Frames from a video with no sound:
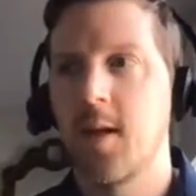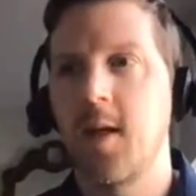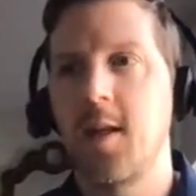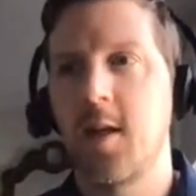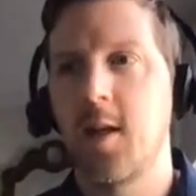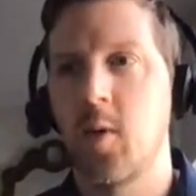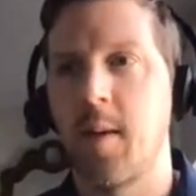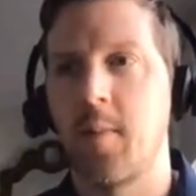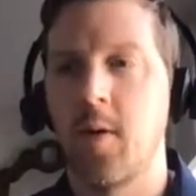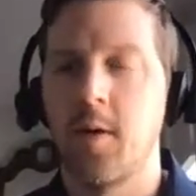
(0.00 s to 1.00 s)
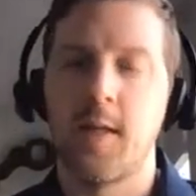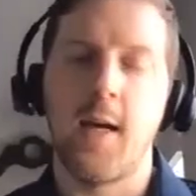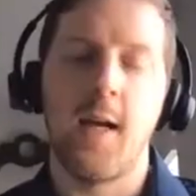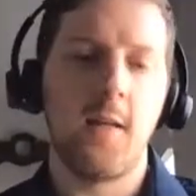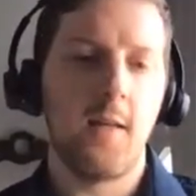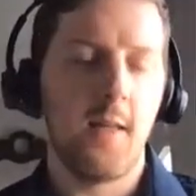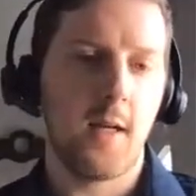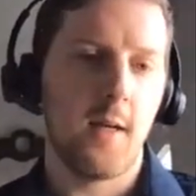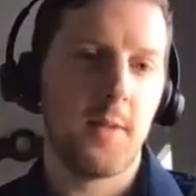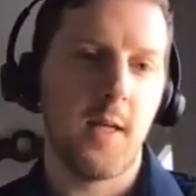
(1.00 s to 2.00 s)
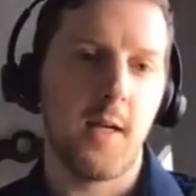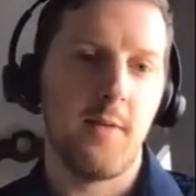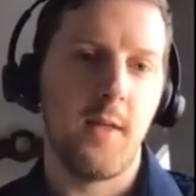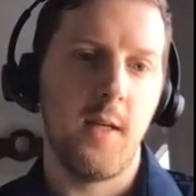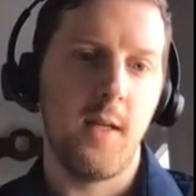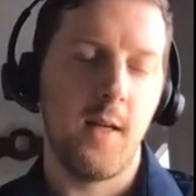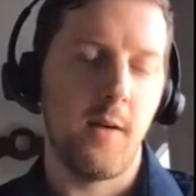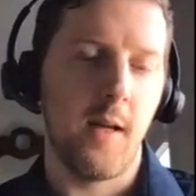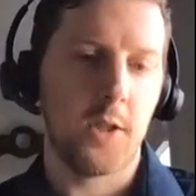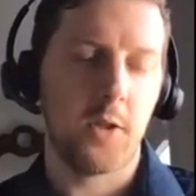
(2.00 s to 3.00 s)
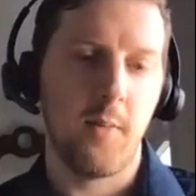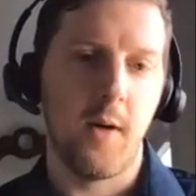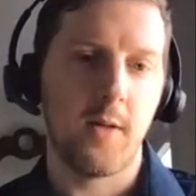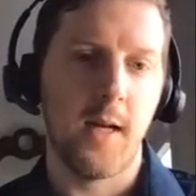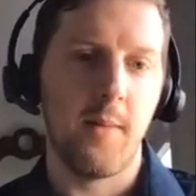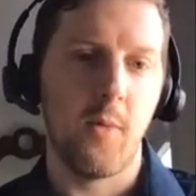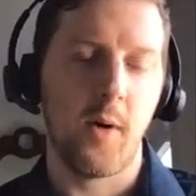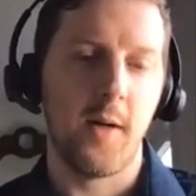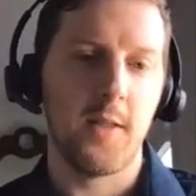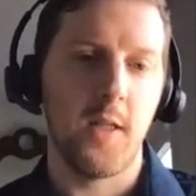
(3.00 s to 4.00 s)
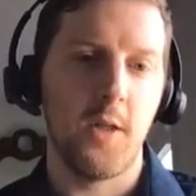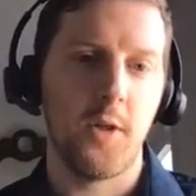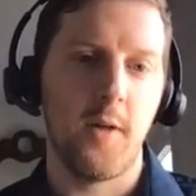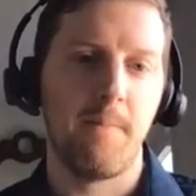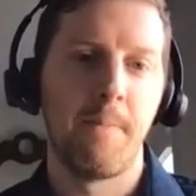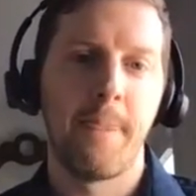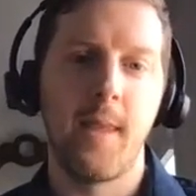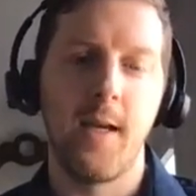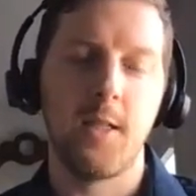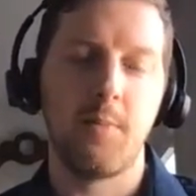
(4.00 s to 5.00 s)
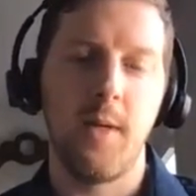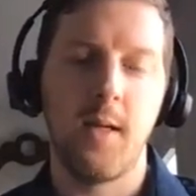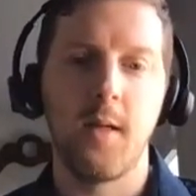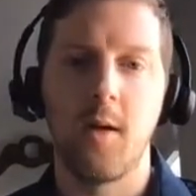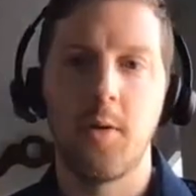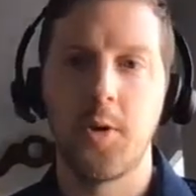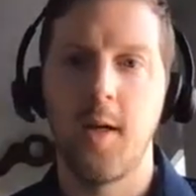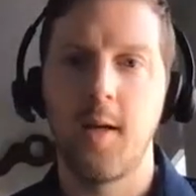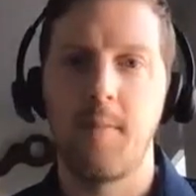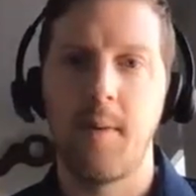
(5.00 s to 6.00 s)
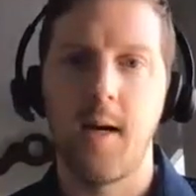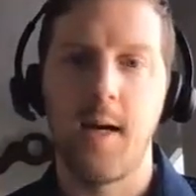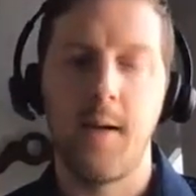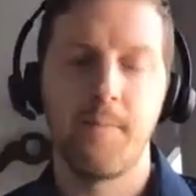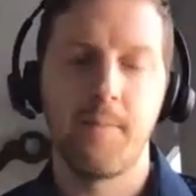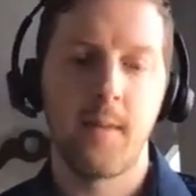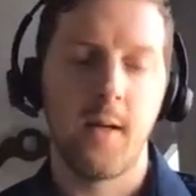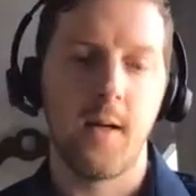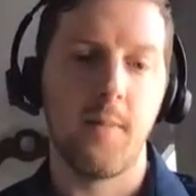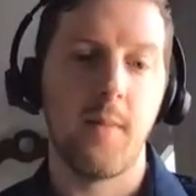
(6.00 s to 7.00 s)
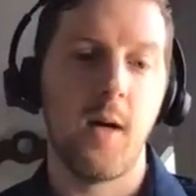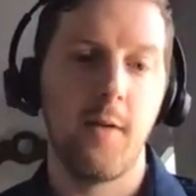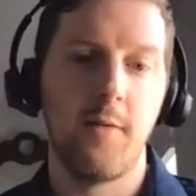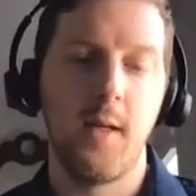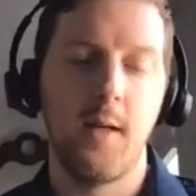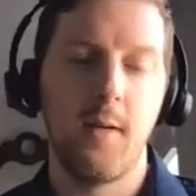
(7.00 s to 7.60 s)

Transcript: key thing to remember is that anything that comes out of the International Maritime Organization is being negotiated by all of